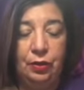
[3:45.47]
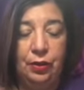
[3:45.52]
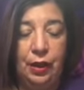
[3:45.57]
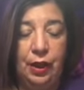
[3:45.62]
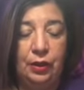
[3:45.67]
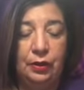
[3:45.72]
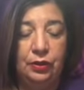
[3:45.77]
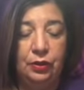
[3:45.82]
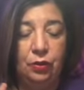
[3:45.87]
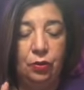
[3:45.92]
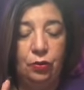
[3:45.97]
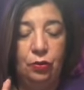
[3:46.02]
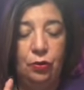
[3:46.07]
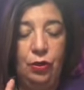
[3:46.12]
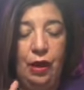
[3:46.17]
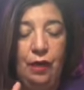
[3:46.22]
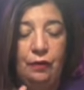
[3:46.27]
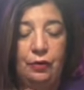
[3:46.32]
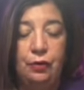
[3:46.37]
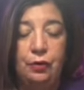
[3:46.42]
Okay, so you
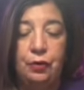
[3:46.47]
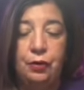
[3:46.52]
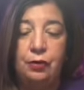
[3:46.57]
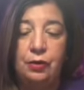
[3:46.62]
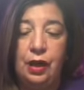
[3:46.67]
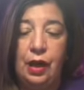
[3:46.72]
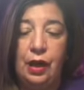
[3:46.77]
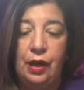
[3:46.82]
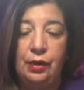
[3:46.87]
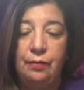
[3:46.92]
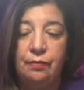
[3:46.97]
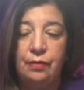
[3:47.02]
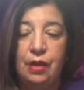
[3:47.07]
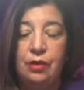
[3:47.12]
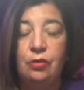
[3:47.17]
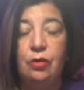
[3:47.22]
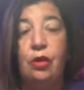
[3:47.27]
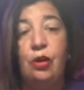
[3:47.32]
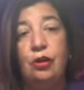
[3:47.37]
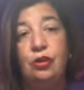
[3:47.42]
have your third eye
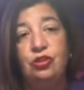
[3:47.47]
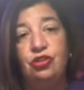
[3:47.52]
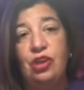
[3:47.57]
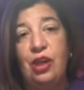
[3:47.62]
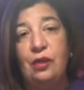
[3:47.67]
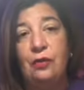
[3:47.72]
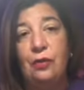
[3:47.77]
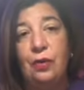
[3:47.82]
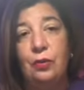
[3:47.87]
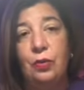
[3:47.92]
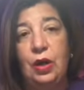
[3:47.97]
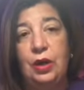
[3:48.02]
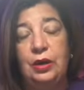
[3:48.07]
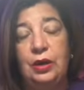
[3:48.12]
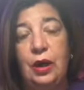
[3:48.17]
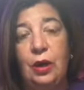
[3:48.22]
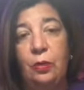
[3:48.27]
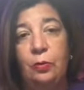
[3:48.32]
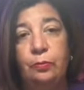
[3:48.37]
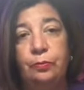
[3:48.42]
and your heart chakra right
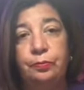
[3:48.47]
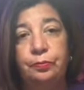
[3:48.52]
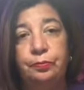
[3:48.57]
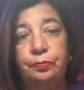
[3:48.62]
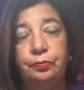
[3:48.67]
now